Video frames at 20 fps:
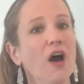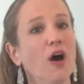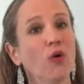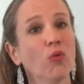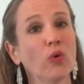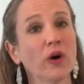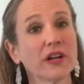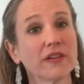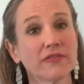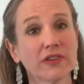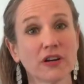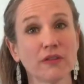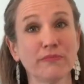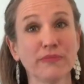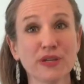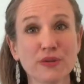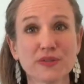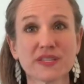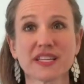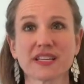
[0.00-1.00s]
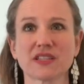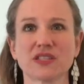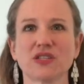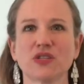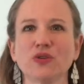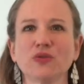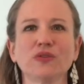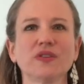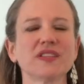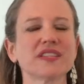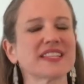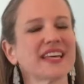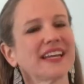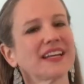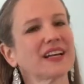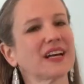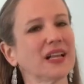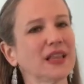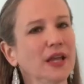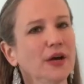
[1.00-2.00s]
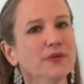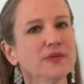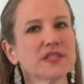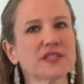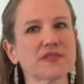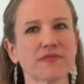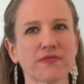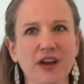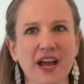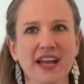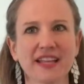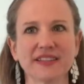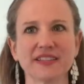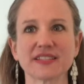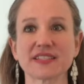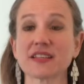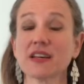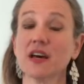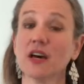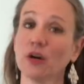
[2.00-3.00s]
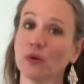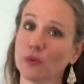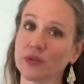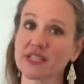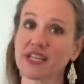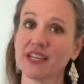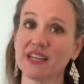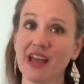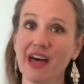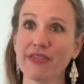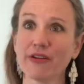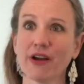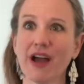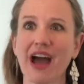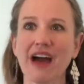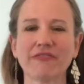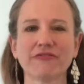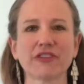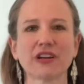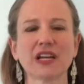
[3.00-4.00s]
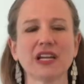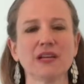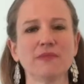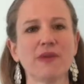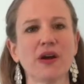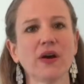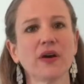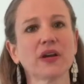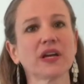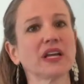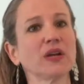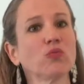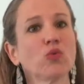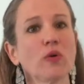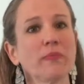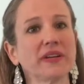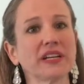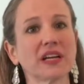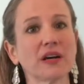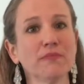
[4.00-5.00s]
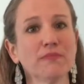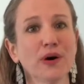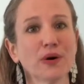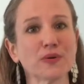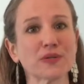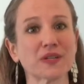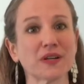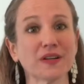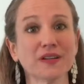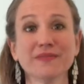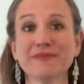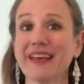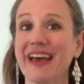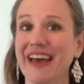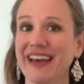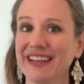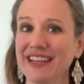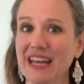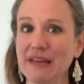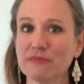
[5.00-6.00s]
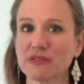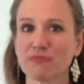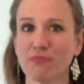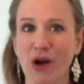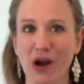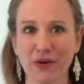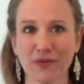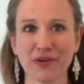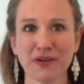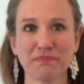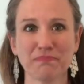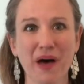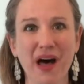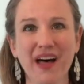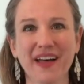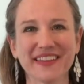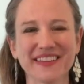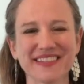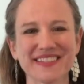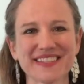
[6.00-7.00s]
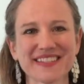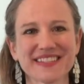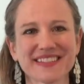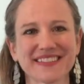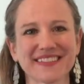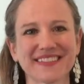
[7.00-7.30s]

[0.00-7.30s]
One of her music students and close friends was another African American woman composer named Margaret Bonds.